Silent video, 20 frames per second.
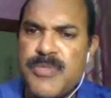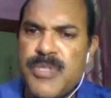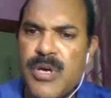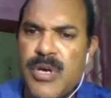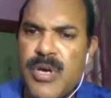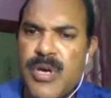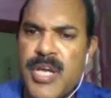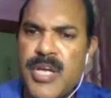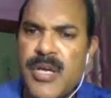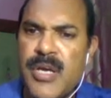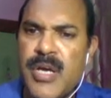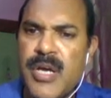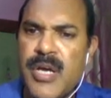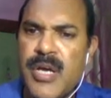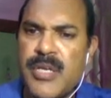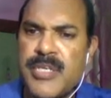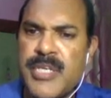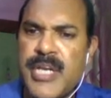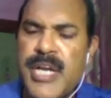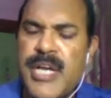keep the
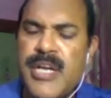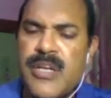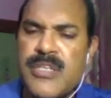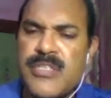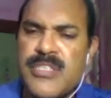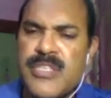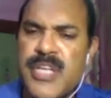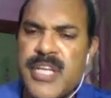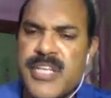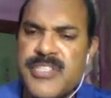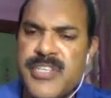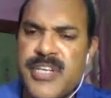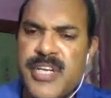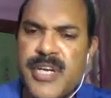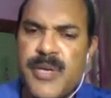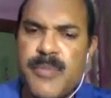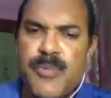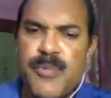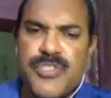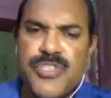uh, tendons in
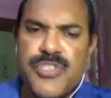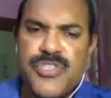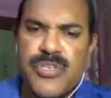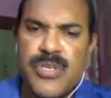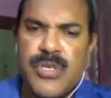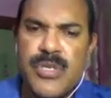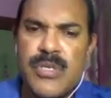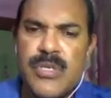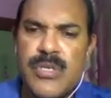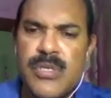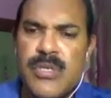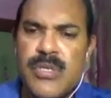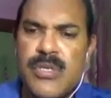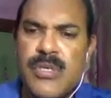extended position.